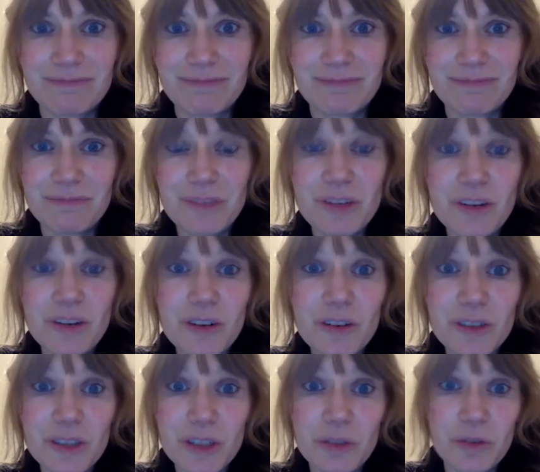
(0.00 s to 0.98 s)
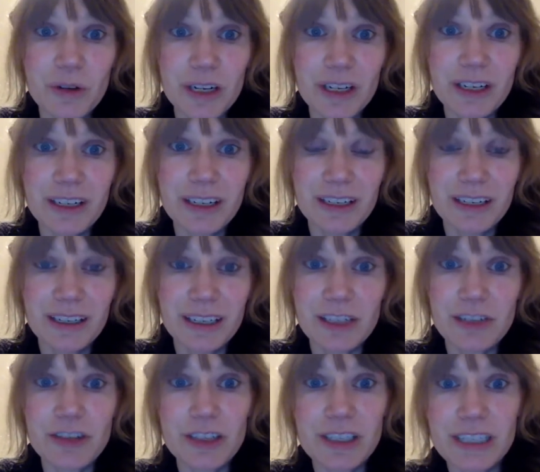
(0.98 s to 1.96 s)
mural tour that
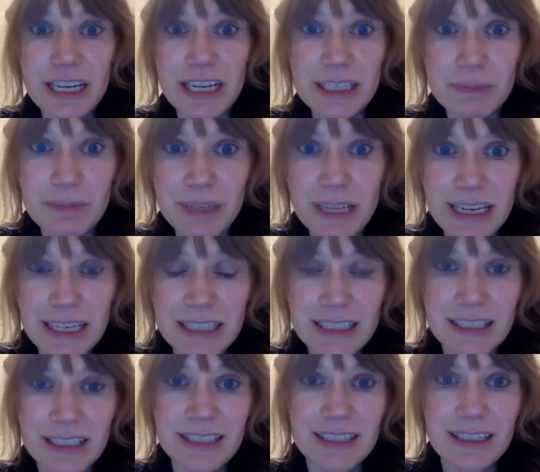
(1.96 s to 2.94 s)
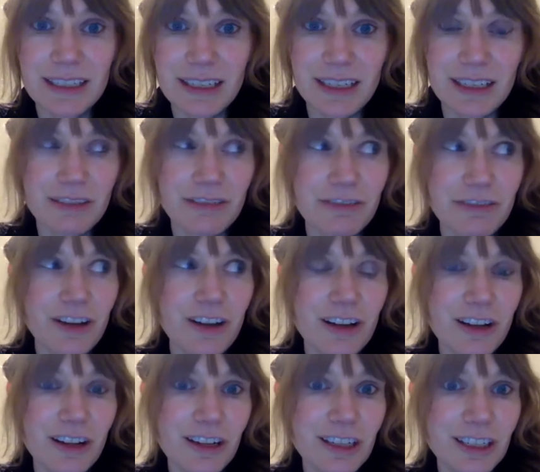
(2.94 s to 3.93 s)
usually takes place in the
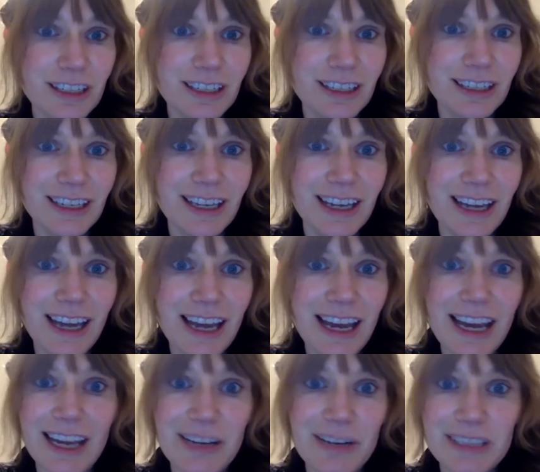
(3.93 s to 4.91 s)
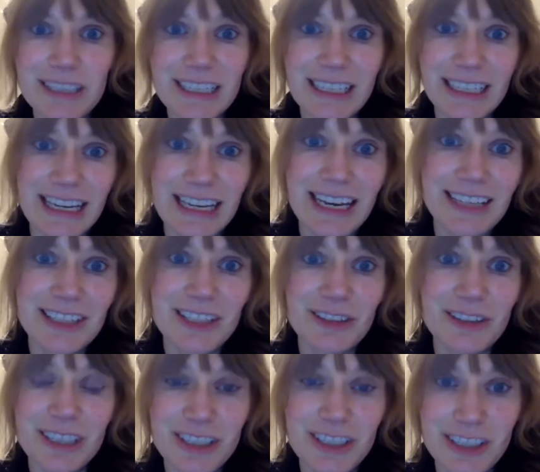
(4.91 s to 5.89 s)
fall, and it was going to get
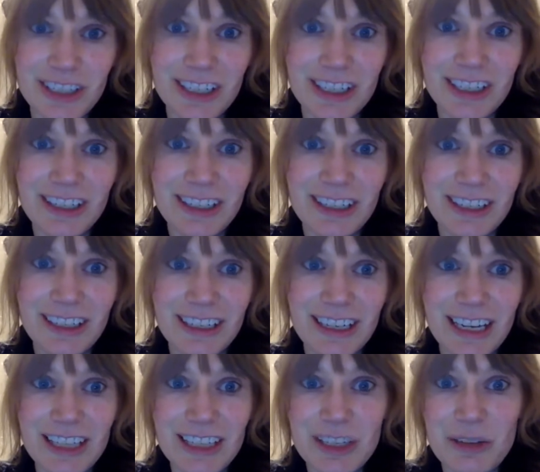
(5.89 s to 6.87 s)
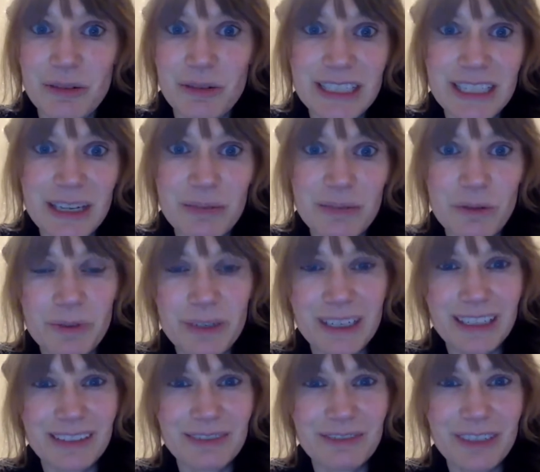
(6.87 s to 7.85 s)
canceled this year. Huh. And so we said, well,
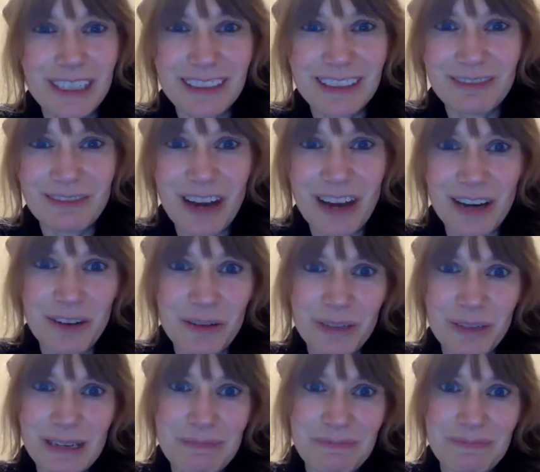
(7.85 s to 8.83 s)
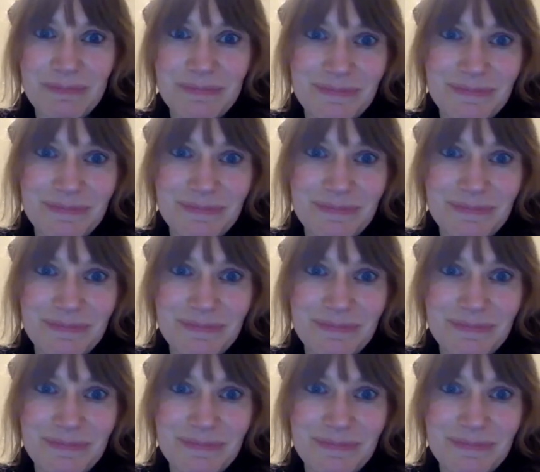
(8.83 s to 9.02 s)
why don't we